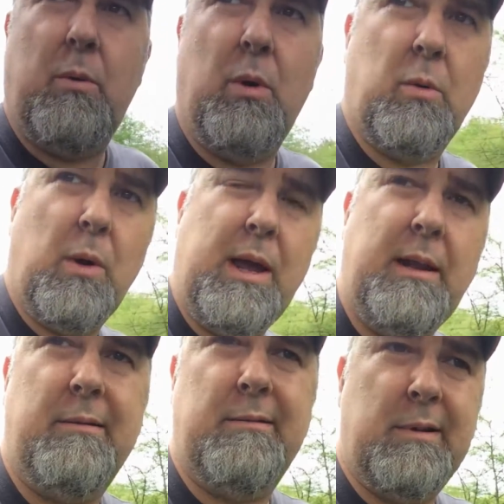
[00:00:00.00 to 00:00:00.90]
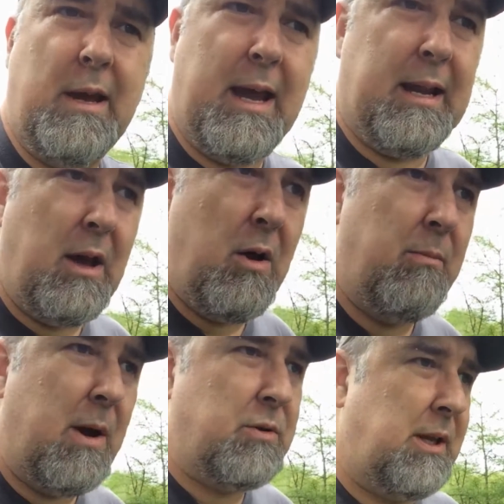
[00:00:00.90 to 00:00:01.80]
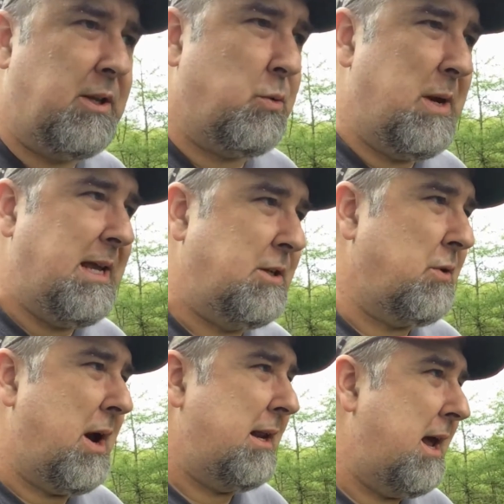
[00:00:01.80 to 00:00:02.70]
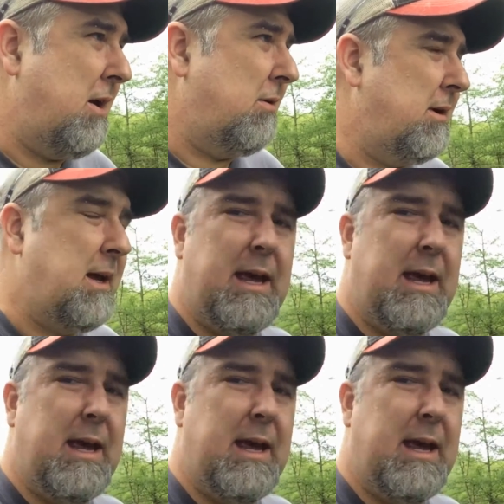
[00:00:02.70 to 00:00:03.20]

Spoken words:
Winter wheat hanging on. Mostly it's weeds right now.